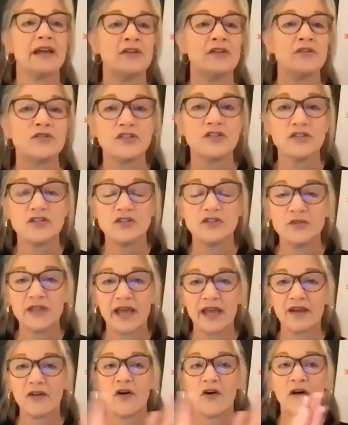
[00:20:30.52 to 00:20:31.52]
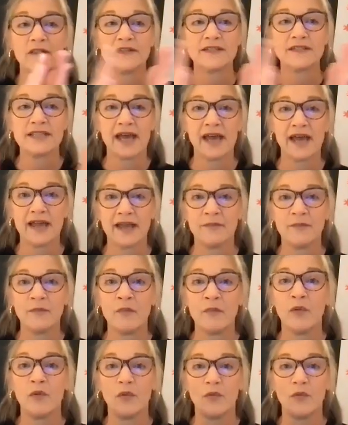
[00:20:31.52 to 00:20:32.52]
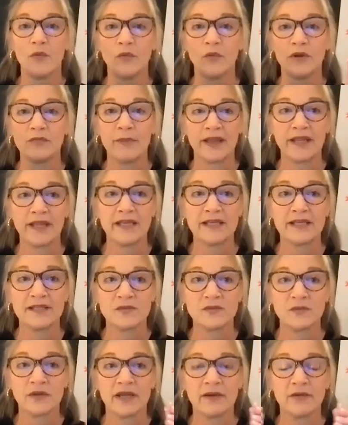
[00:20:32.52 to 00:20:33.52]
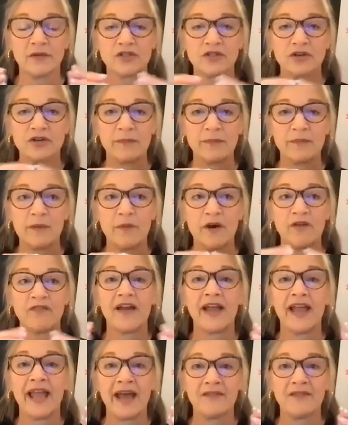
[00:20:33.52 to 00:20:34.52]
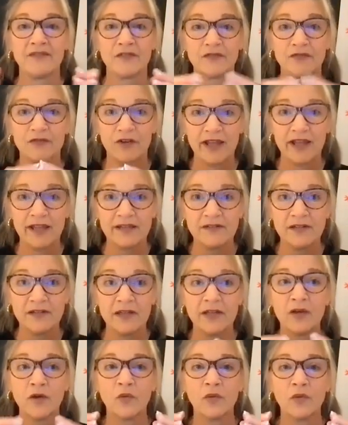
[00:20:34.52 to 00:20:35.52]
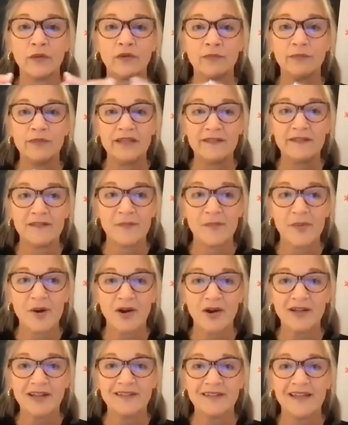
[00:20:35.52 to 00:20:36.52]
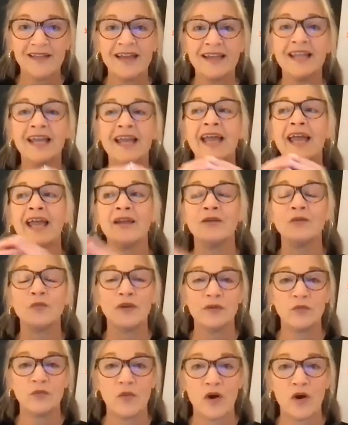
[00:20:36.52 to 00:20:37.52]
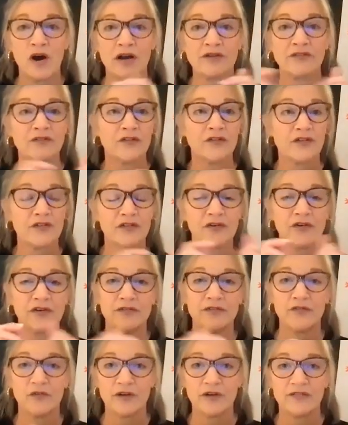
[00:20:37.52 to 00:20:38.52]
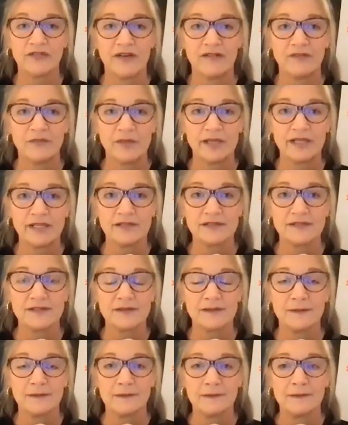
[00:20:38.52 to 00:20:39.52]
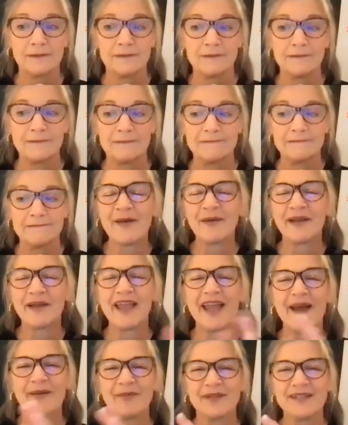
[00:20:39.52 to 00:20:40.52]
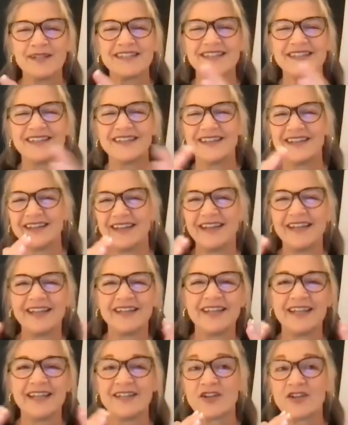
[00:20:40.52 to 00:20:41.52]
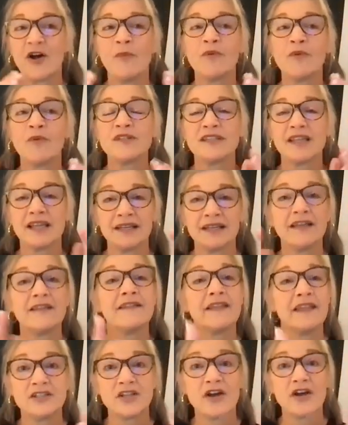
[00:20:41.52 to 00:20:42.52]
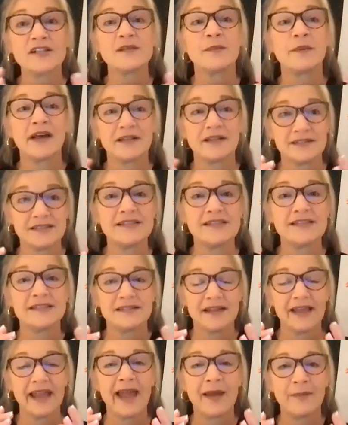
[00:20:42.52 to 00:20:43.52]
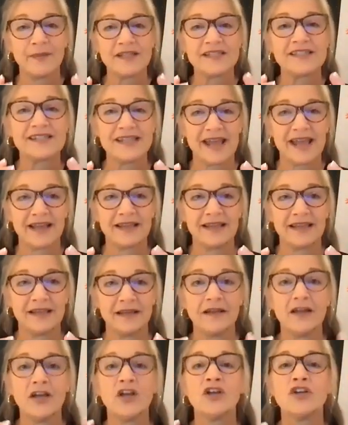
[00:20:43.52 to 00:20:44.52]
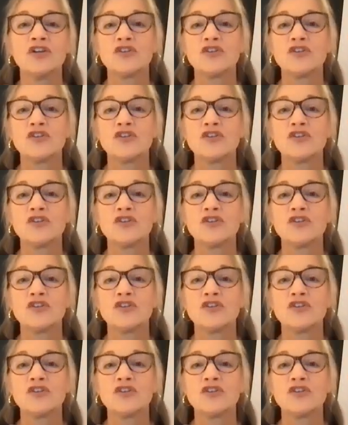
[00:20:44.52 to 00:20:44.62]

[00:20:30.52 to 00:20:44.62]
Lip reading: I used to do that all the time with my kids when I would drop them off. I have a friend, we would meet in the parking lot and we'd walk for 30, 45 minutes. Atomic habits, it's almost like he talks about habit stacking.